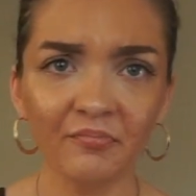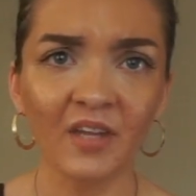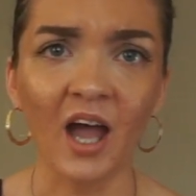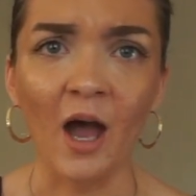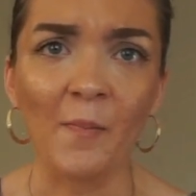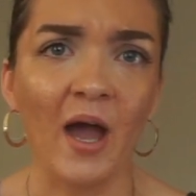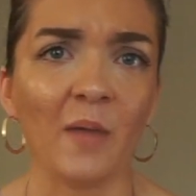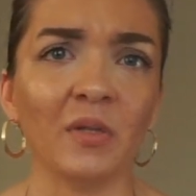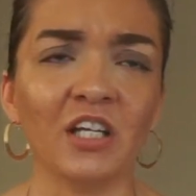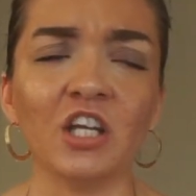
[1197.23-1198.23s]

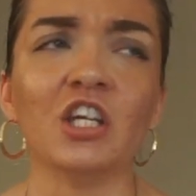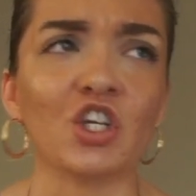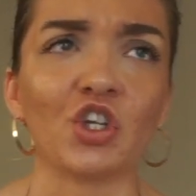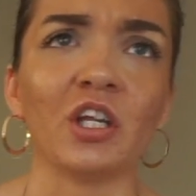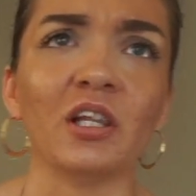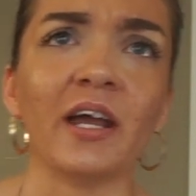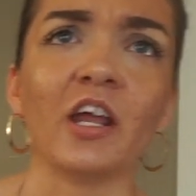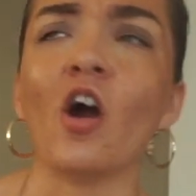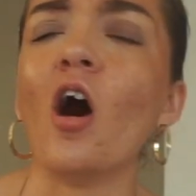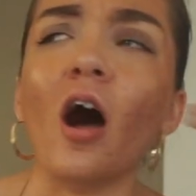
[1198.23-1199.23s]
I'm initially
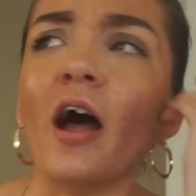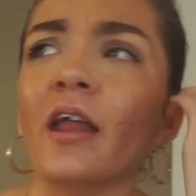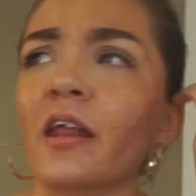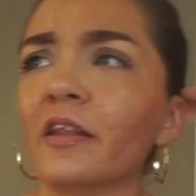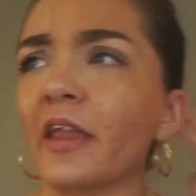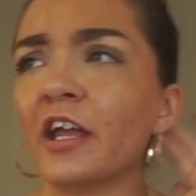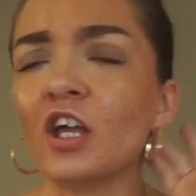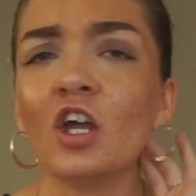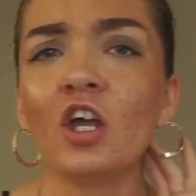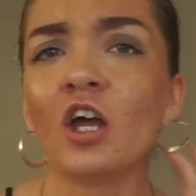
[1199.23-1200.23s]
letting on, and like
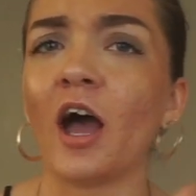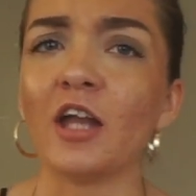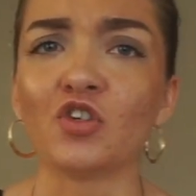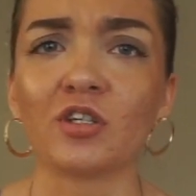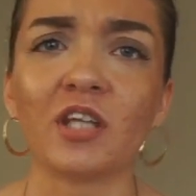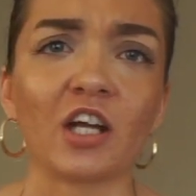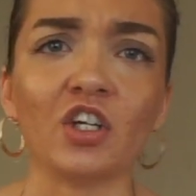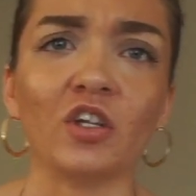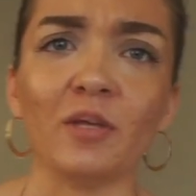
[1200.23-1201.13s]
I technically